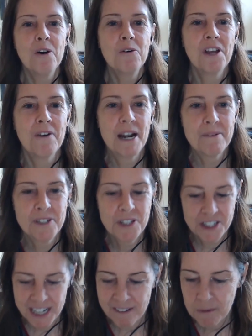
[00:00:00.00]
Although I would
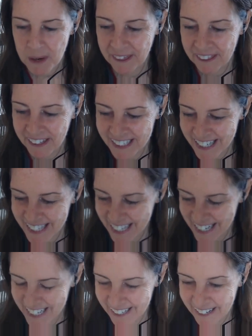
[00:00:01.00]
just have one thing to
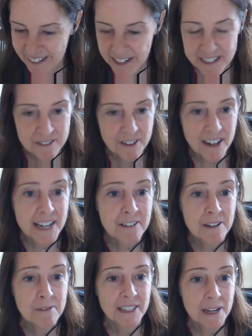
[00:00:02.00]
say to that. I
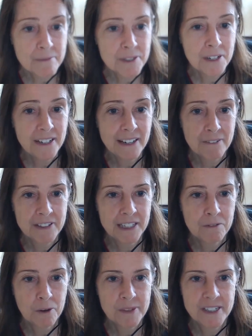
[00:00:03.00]
agree with absolutely
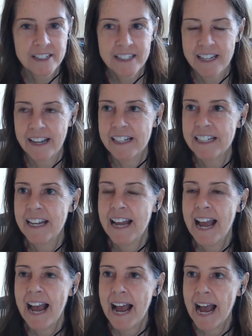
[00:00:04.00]
everything Robin has said.
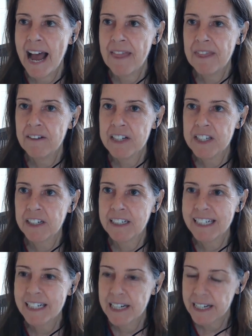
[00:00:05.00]
And there is
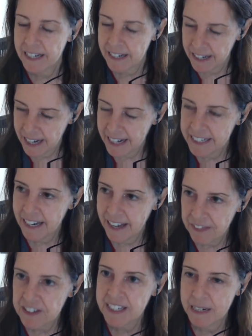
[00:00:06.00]
and
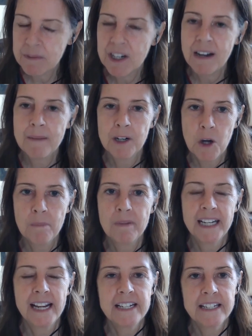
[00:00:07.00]
at the same time, a
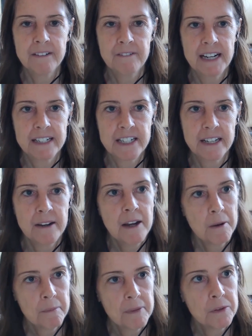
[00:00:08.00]
complicating factor,
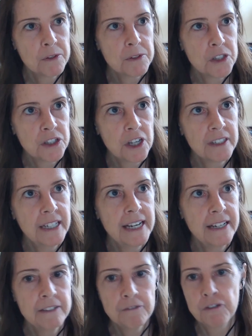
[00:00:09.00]

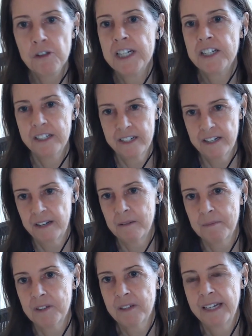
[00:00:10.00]
certainly in Freudian
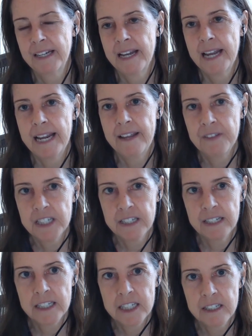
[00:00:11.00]
terms, in the
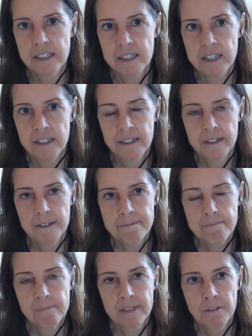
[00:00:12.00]
sense that
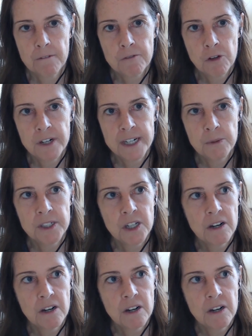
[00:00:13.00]
Freud would